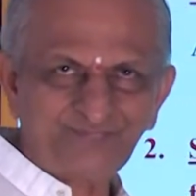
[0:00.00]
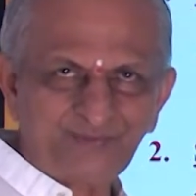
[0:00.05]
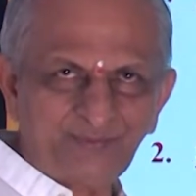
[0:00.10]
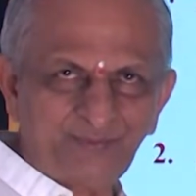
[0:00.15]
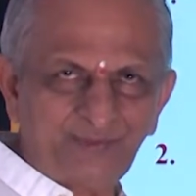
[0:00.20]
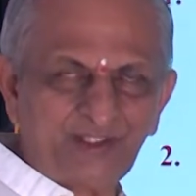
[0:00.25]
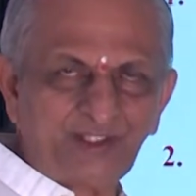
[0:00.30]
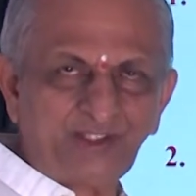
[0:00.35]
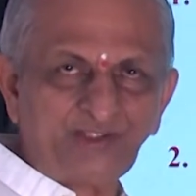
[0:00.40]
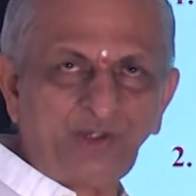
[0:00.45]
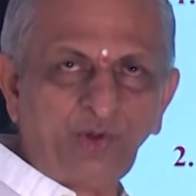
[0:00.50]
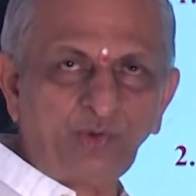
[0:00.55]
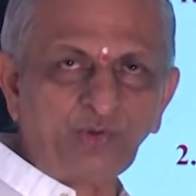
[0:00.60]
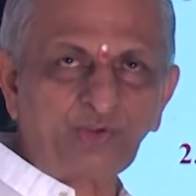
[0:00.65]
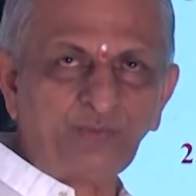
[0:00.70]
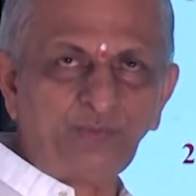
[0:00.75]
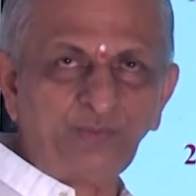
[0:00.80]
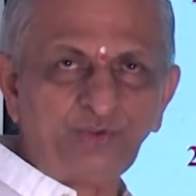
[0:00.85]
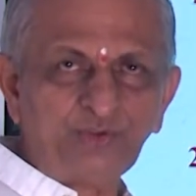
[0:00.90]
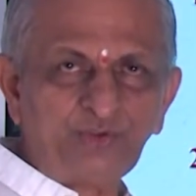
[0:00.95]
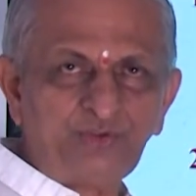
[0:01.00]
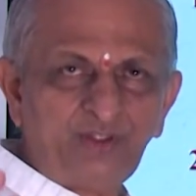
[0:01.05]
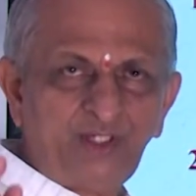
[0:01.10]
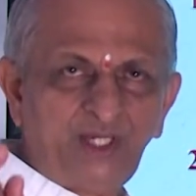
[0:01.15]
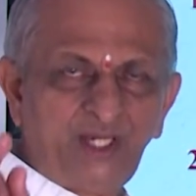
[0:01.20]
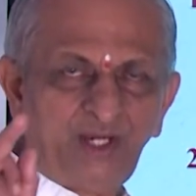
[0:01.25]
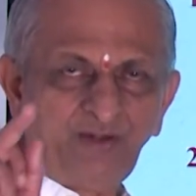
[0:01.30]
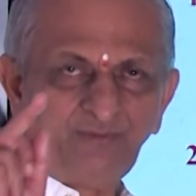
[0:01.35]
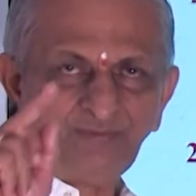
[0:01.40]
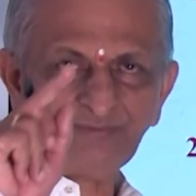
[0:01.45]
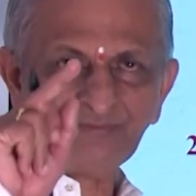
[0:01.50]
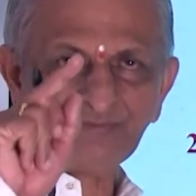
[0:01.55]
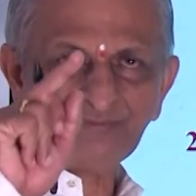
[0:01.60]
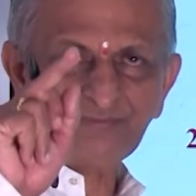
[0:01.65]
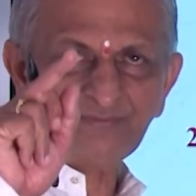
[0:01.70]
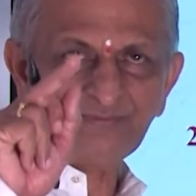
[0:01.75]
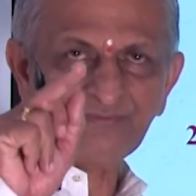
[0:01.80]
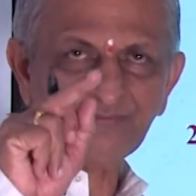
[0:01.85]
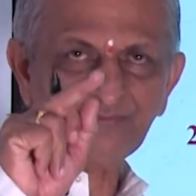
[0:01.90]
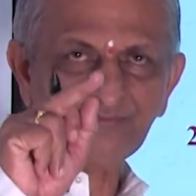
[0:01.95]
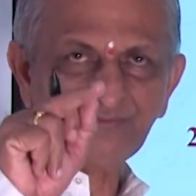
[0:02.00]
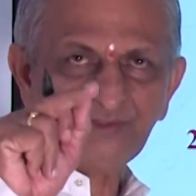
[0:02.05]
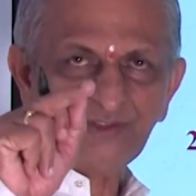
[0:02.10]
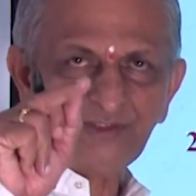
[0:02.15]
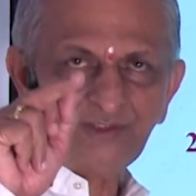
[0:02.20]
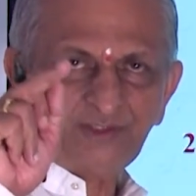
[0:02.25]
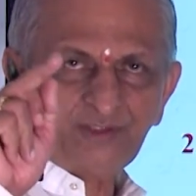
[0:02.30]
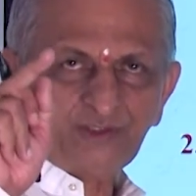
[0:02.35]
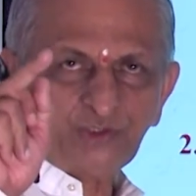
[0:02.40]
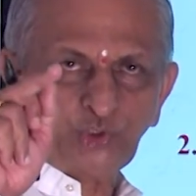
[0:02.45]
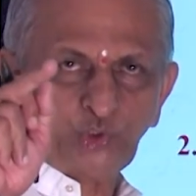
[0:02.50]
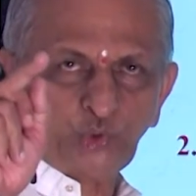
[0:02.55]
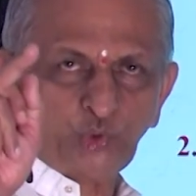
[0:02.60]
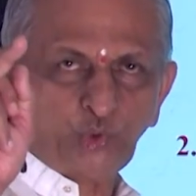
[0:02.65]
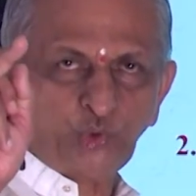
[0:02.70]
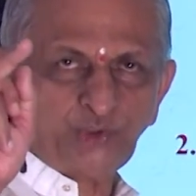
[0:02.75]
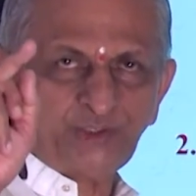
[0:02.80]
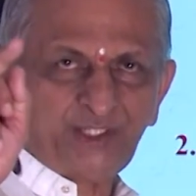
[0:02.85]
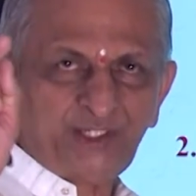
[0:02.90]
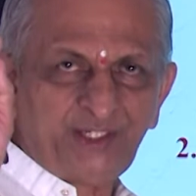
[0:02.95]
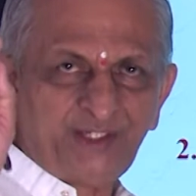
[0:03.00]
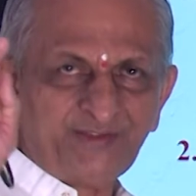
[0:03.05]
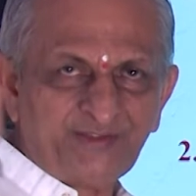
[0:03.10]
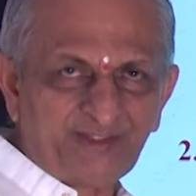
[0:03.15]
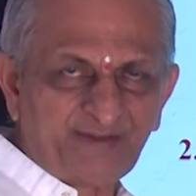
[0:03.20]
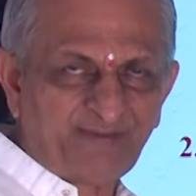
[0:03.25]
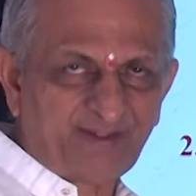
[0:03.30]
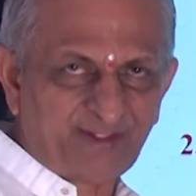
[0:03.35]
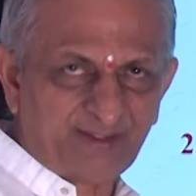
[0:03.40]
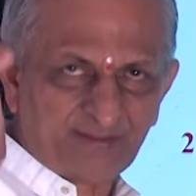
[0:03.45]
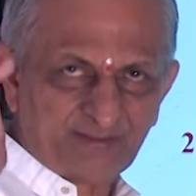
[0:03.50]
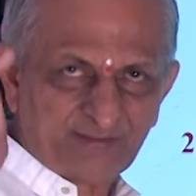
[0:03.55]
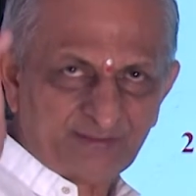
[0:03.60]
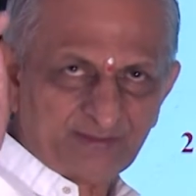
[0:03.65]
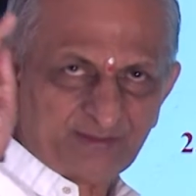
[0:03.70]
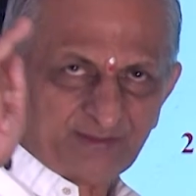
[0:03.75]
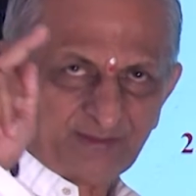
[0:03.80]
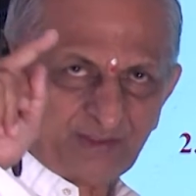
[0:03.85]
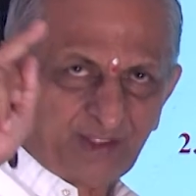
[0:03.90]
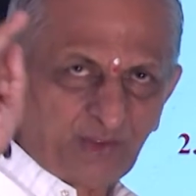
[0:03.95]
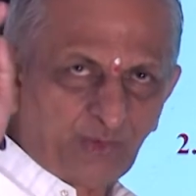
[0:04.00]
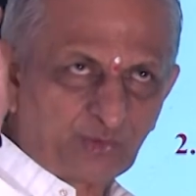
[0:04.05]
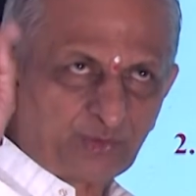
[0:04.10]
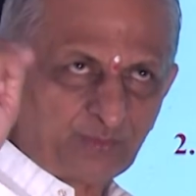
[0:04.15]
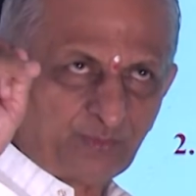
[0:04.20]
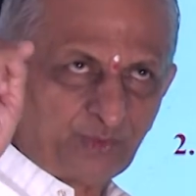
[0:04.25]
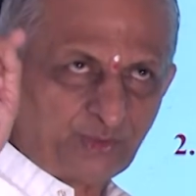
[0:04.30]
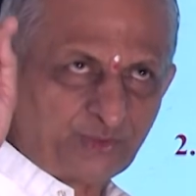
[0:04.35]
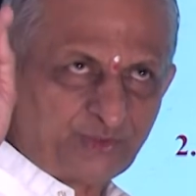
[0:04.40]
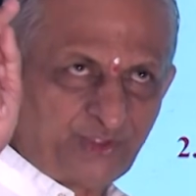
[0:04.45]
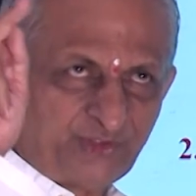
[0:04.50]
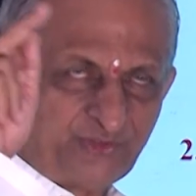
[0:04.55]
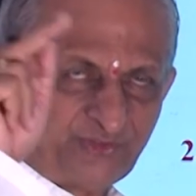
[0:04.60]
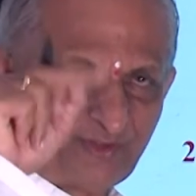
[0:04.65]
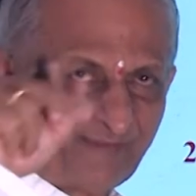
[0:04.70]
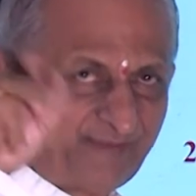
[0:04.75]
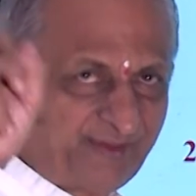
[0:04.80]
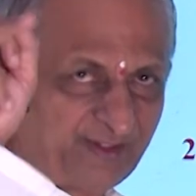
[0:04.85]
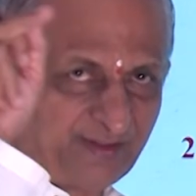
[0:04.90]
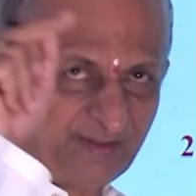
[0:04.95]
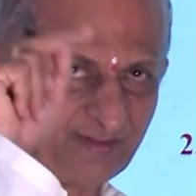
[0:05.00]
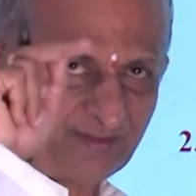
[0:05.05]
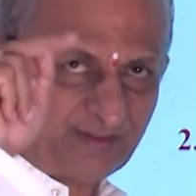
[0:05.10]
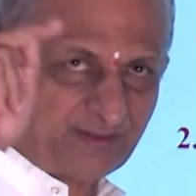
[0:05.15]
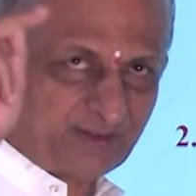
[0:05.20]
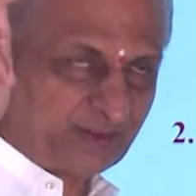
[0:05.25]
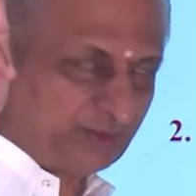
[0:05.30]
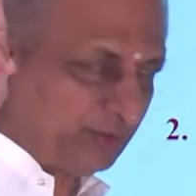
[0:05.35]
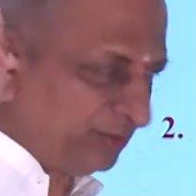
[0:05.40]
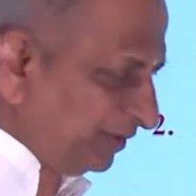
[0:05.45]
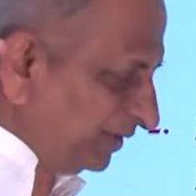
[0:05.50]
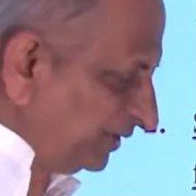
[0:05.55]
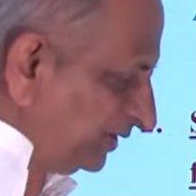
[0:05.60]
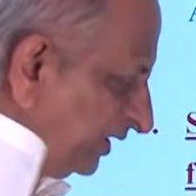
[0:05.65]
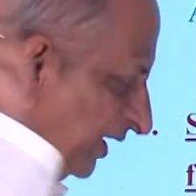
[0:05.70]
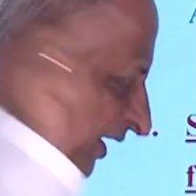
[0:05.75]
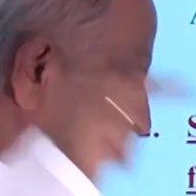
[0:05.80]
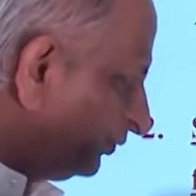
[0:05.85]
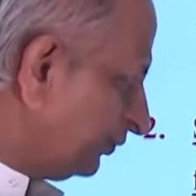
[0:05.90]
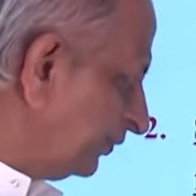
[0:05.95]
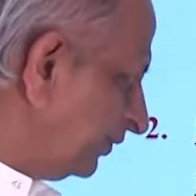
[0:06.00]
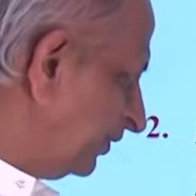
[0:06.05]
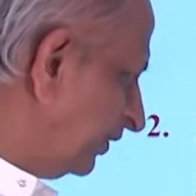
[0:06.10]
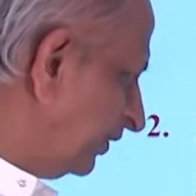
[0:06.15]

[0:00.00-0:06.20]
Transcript: because outermost you have 2, 8, 7, outermost is 7, so it gains 1